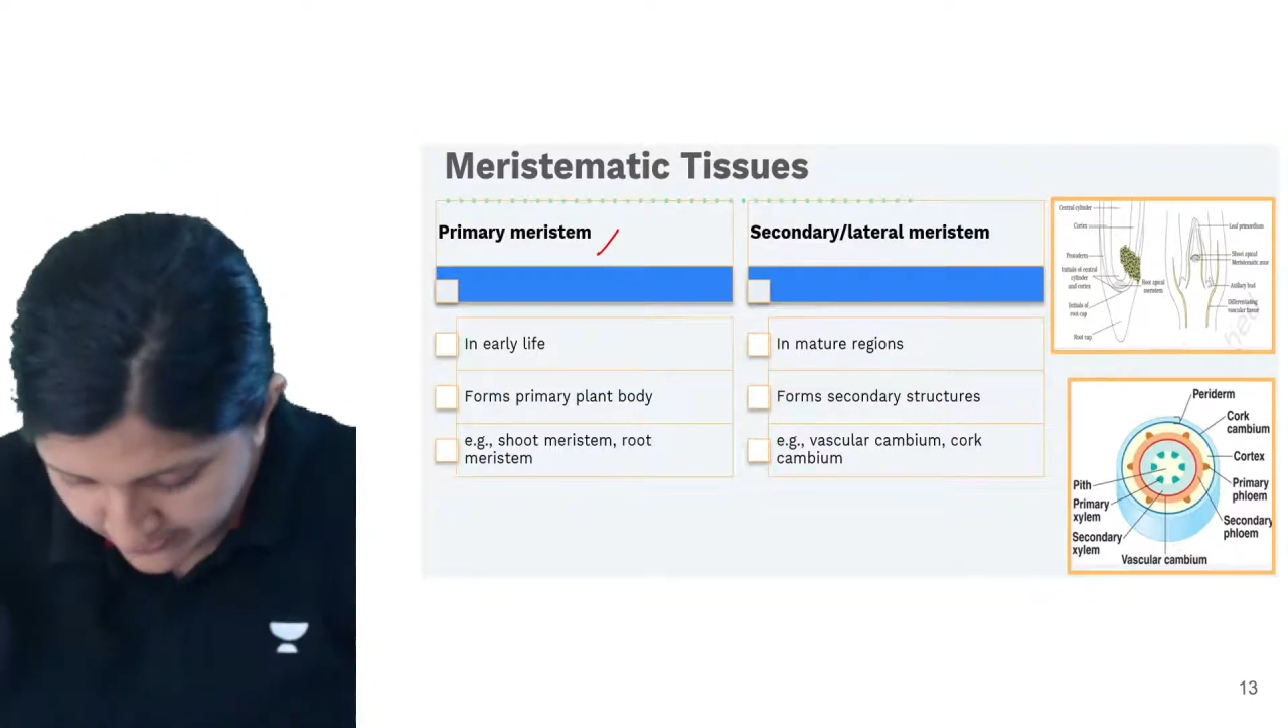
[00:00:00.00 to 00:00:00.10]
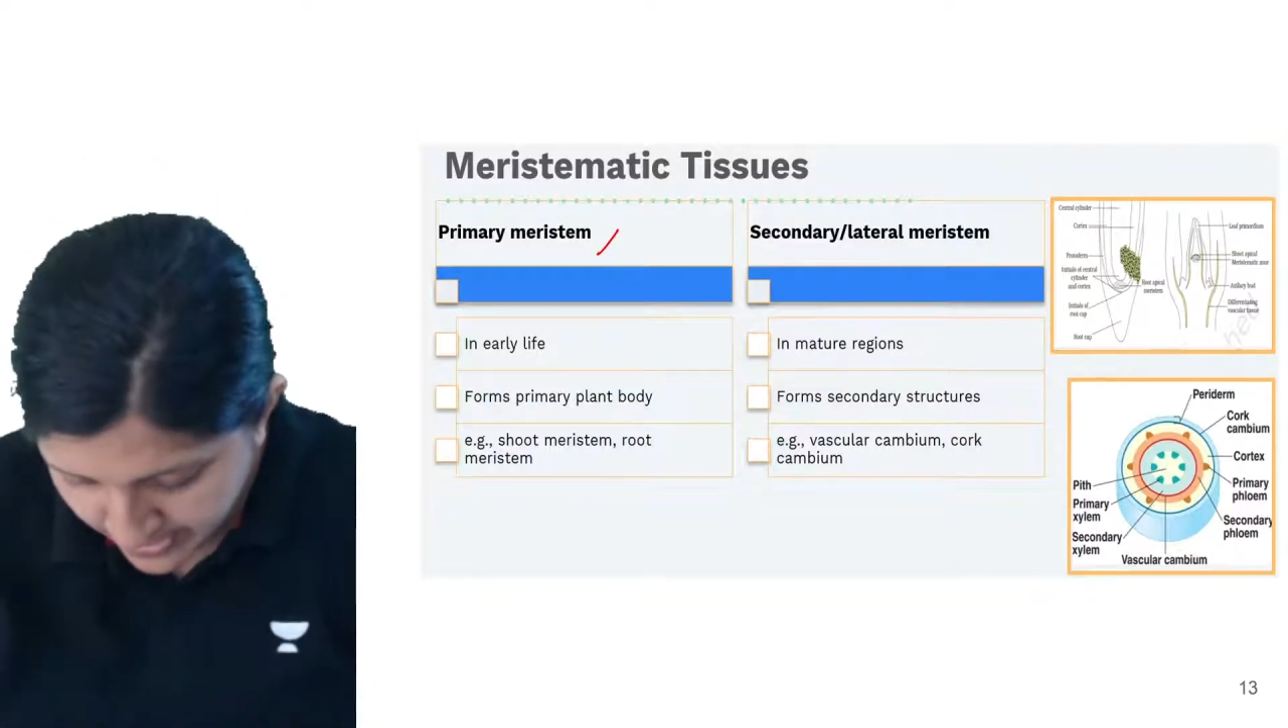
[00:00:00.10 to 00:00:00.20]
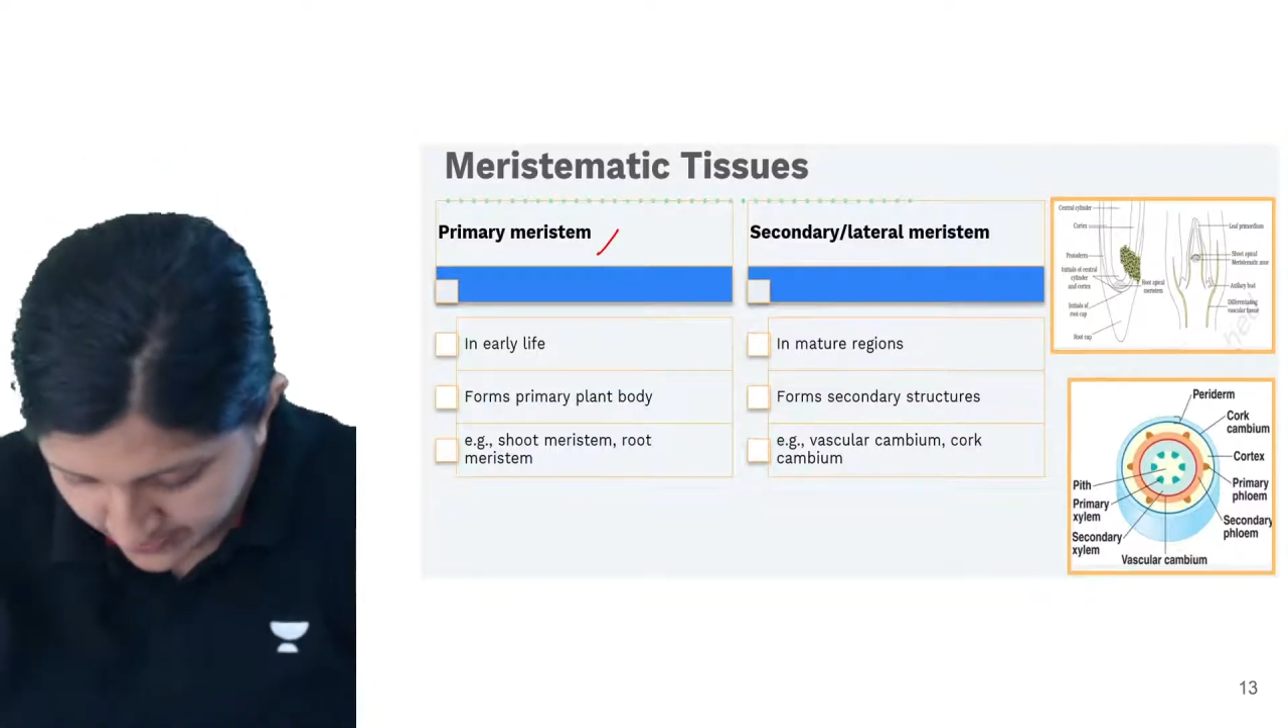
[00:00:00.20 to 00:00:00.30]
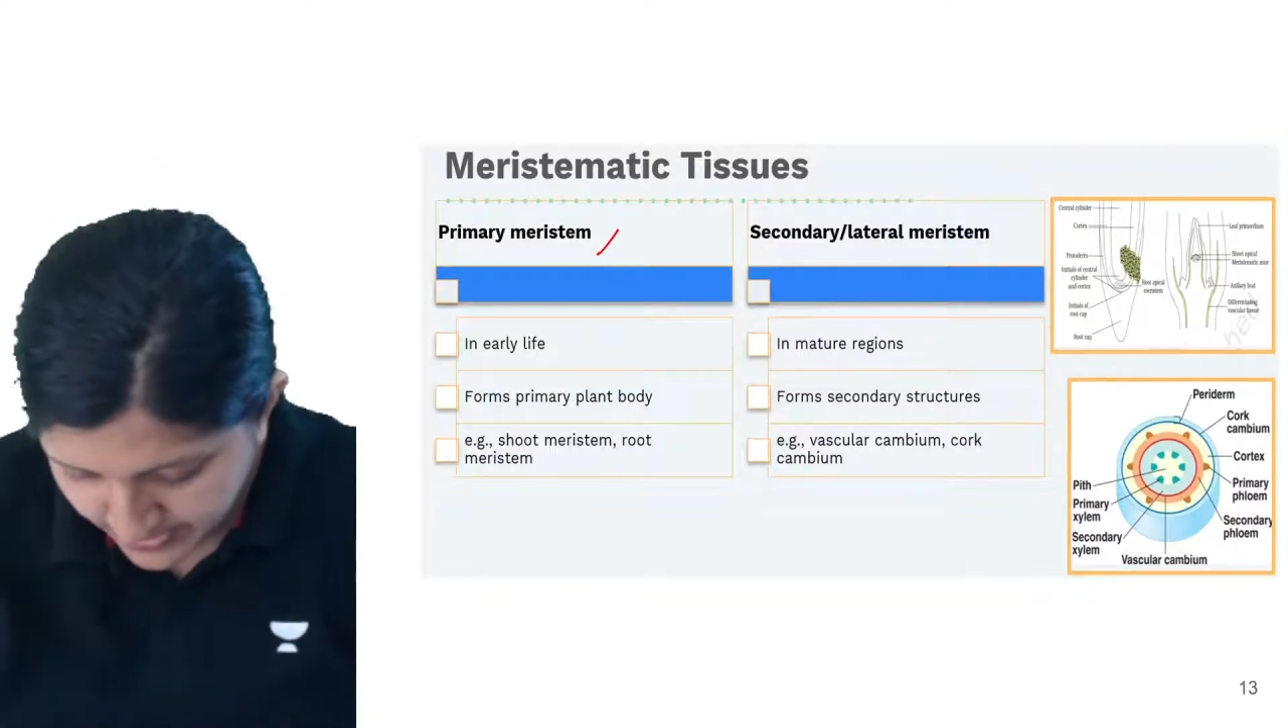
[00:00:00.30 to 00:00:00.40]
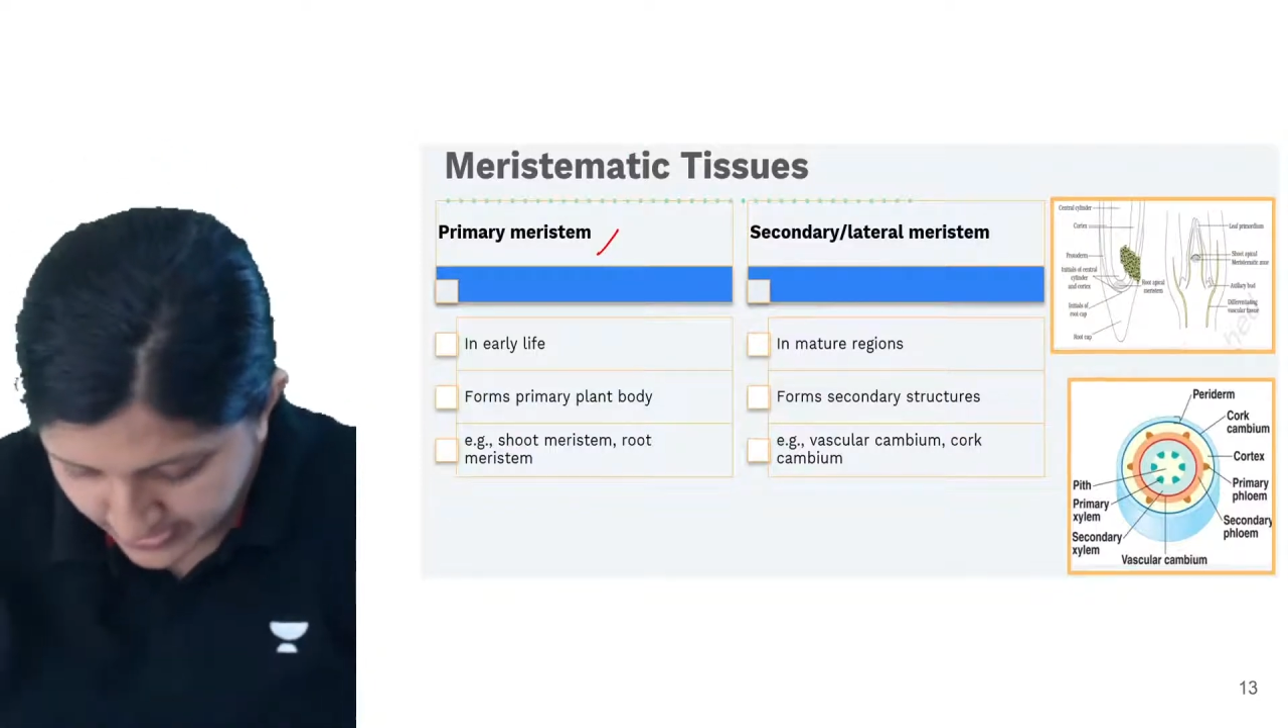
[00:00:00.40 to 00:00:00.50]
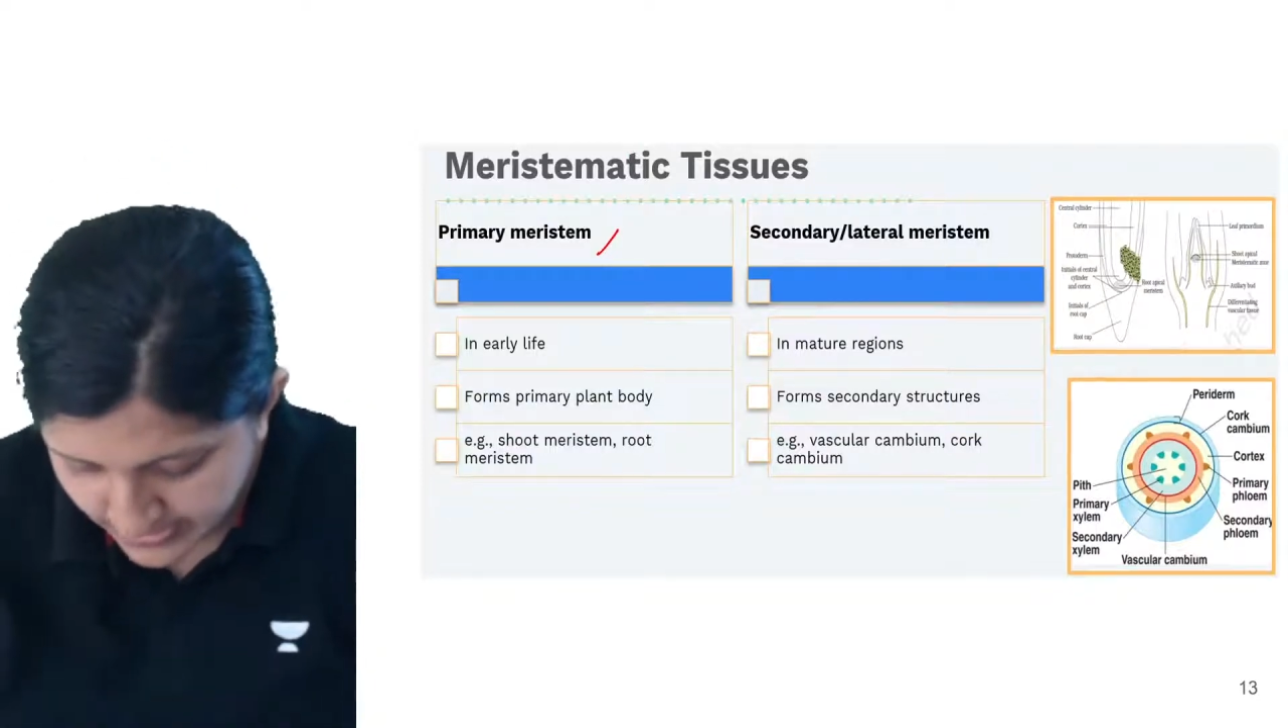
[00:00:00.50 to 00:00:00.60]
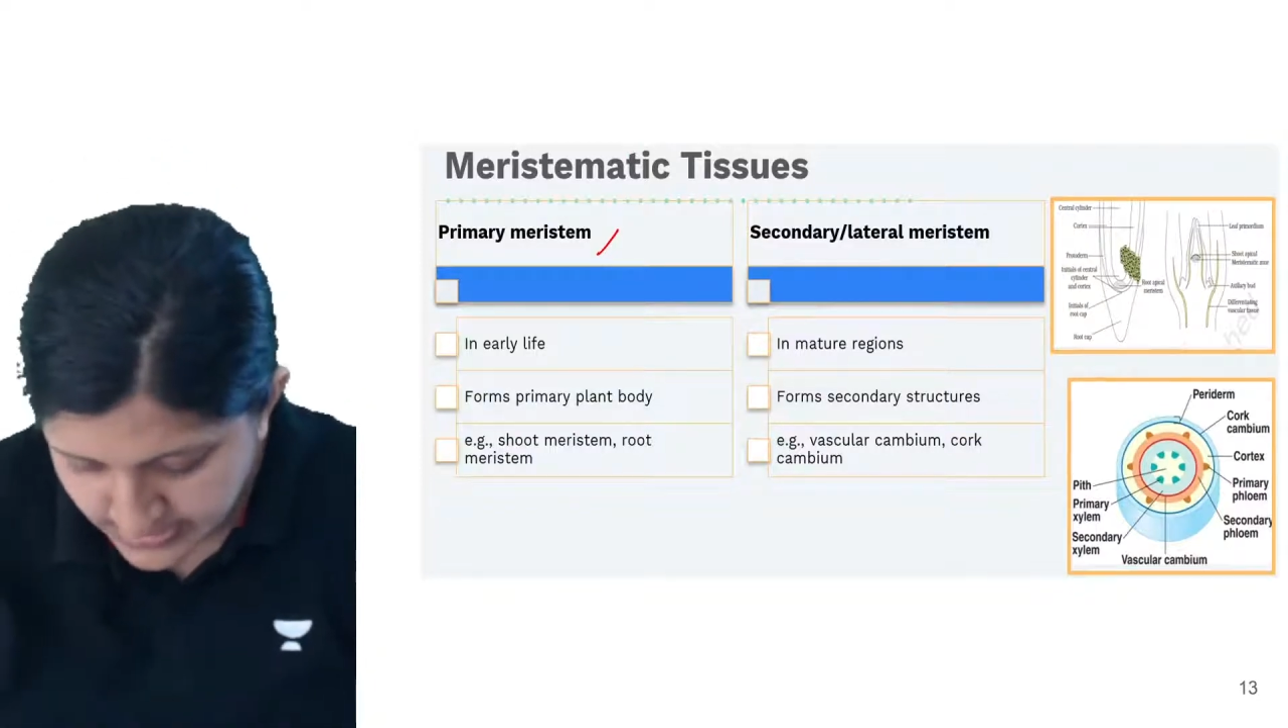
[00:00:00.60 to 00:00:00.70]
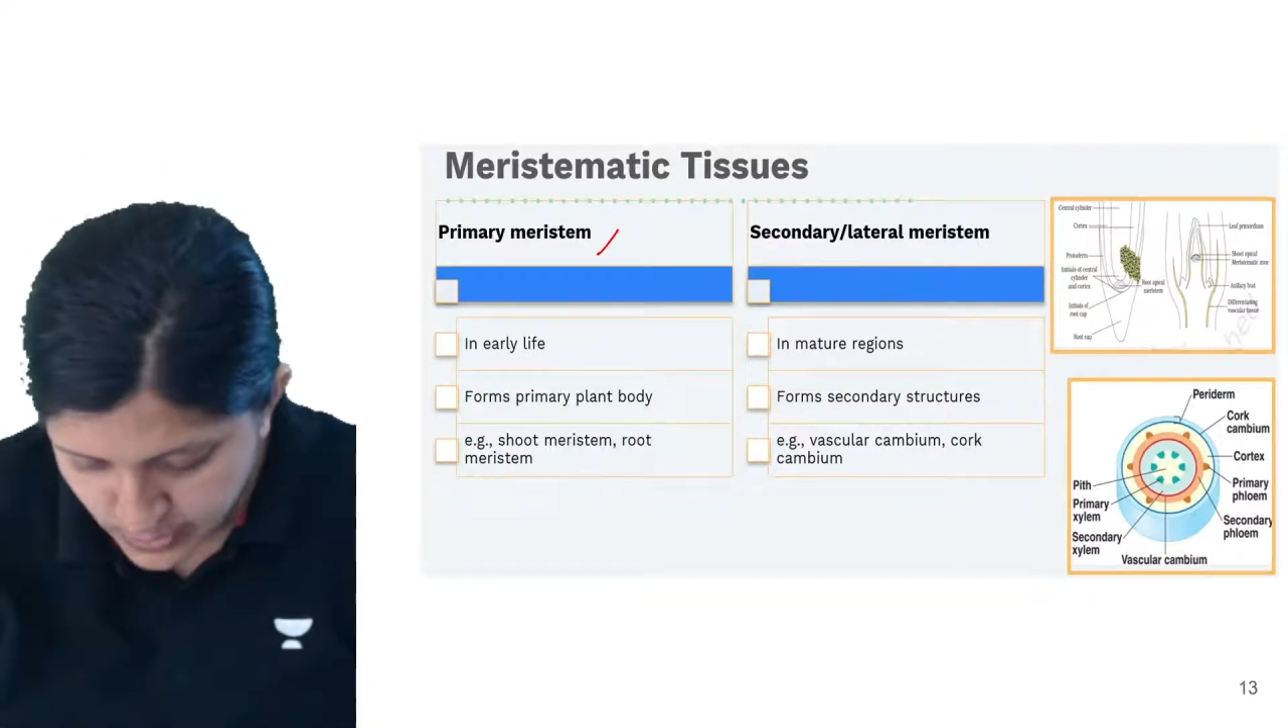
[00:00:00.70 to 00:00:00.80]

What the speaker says: very beginning.